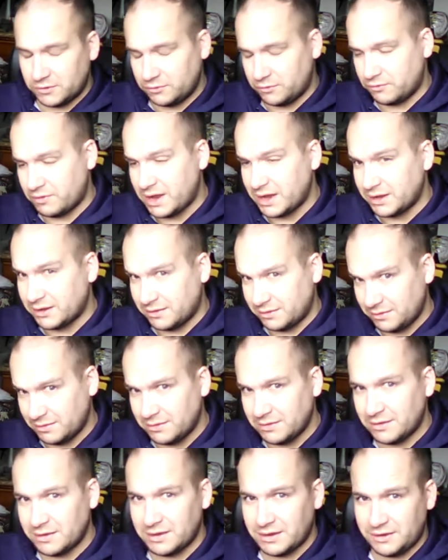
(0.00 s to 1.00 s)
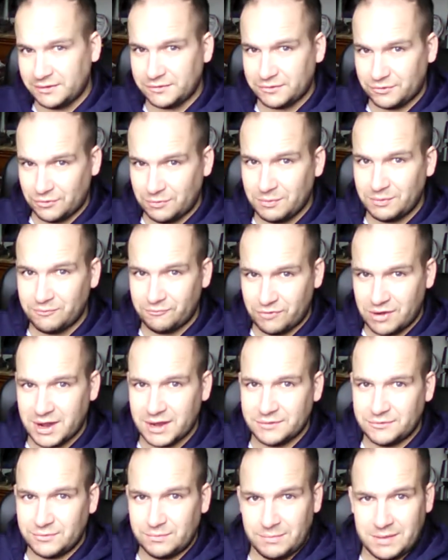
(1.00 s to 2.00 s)
Greg is coming
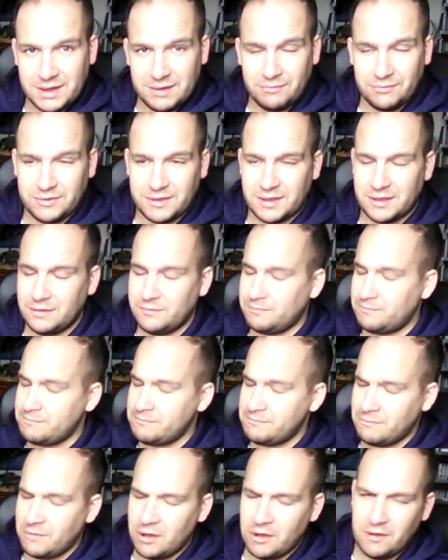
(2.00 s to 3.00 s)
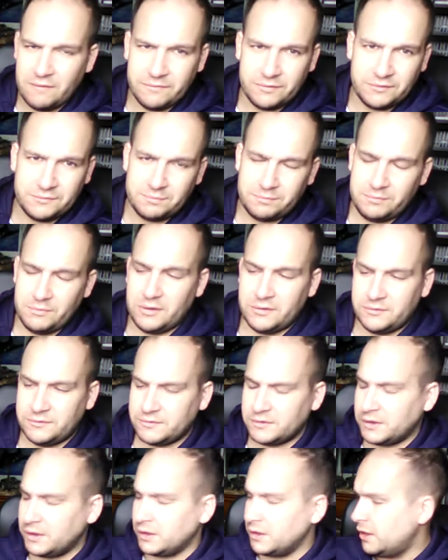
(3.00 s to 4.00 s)
right up there with that. Marvellous,
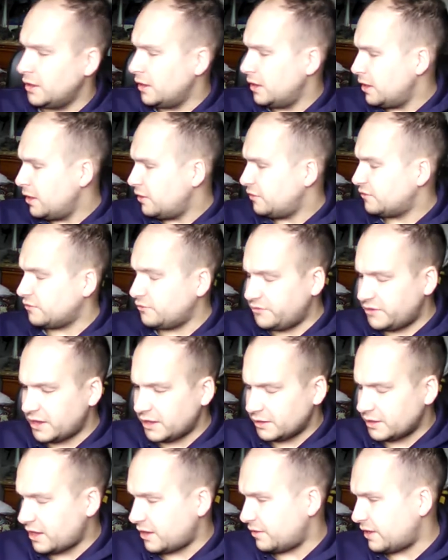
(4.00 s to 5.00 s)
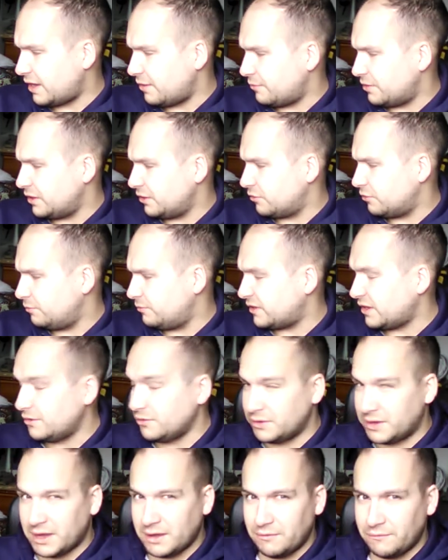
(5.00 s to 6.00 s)
honestly. So check that out when it comes out.
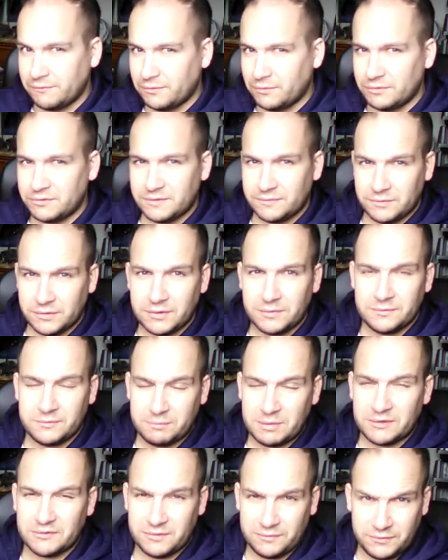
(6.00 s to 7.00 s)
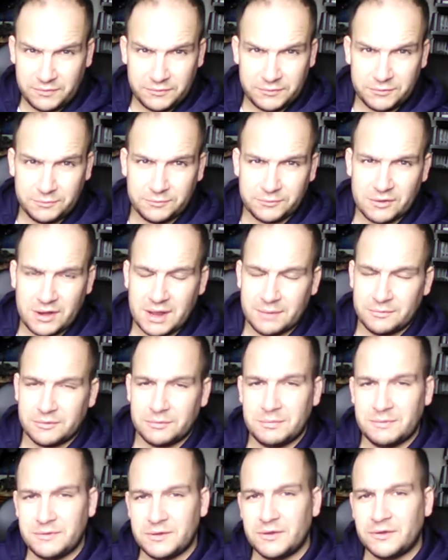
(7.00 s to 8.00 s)
Look out for it, especially if you subscribe
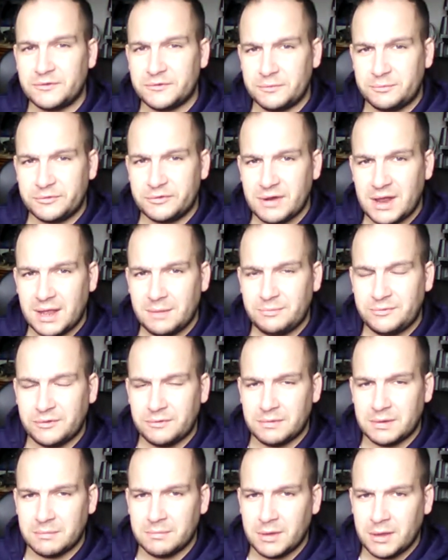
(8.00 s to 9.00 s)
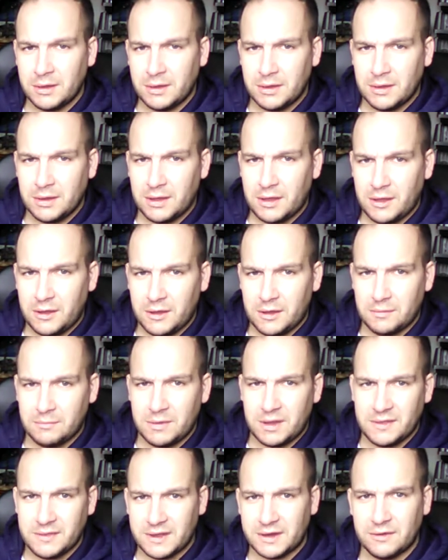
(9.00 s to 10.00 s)
to him. If you're not subscribed to him,
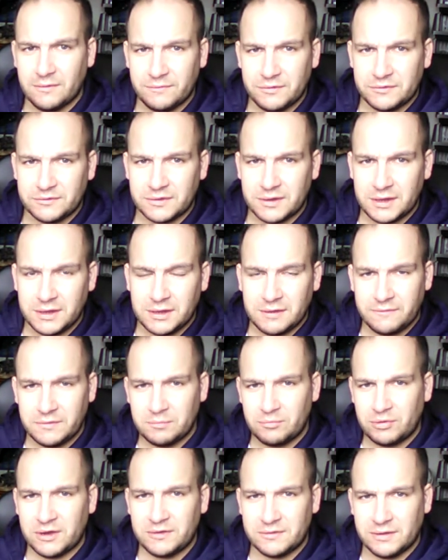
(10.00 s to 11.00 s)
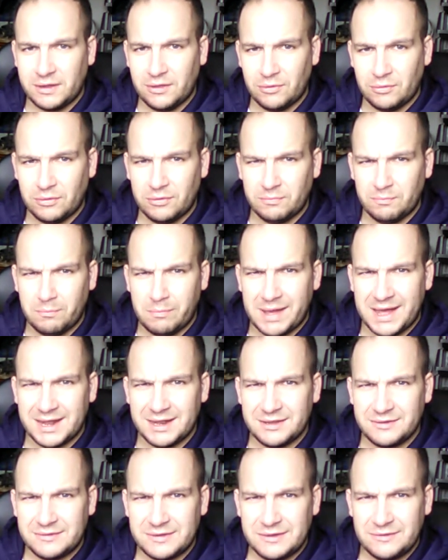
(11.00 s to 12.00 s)
and then obviously if you press the little
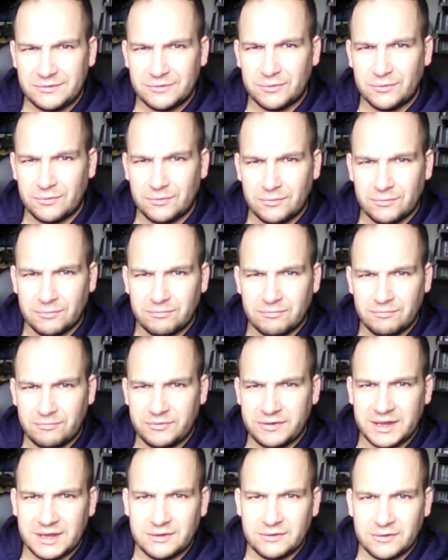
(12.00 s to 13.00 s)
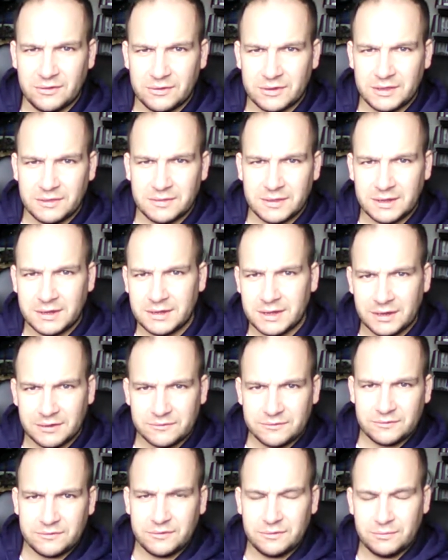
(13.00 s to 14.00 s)
bell, is it, or ding dongy thing
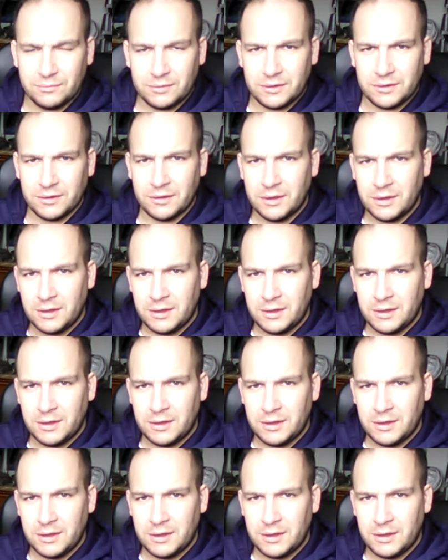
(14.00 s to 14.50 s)
next to